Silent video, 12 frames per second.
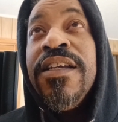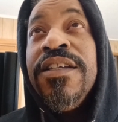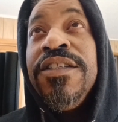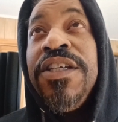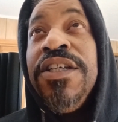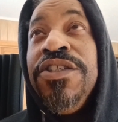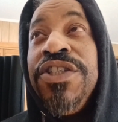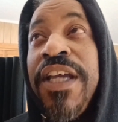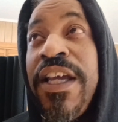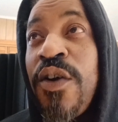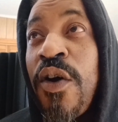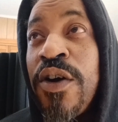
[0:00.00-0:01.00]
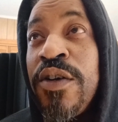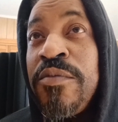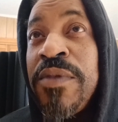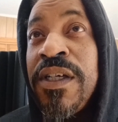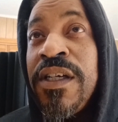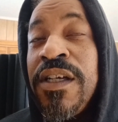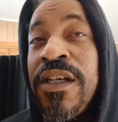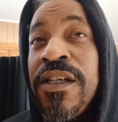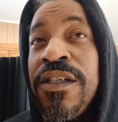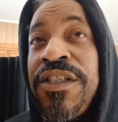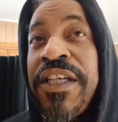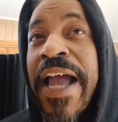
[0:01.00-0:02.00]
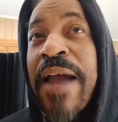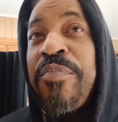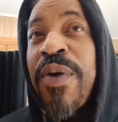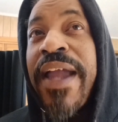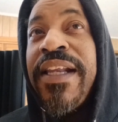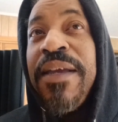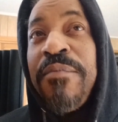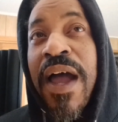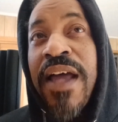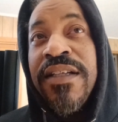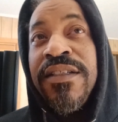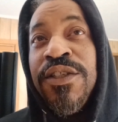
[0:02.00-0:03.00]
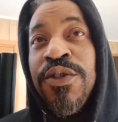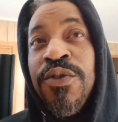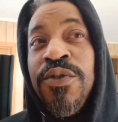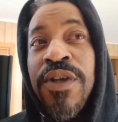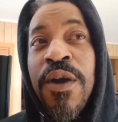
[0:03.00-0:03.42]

she cheat on him, she got pregnant by this dude,